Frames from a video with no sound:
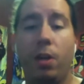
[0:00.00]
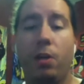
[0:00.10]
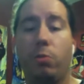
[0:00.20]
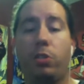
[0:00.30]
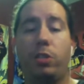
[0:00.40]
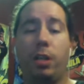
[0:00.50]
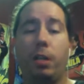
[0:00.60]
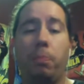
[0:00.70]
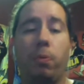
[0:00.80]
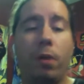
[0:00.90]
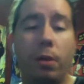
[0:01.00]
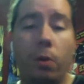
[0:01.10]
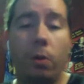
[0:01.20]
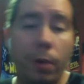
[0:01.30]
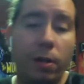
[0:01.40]
you see pretty
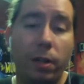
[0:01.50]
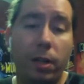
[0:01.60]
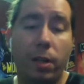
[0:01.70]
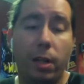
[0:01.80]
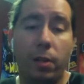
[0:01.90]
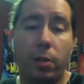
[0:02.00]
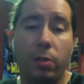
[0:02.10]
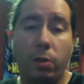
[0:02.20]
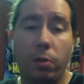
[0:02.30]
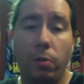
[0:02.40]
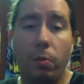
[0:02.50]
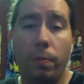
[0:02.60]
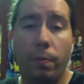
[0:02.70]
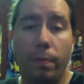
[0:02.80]
quickly that the two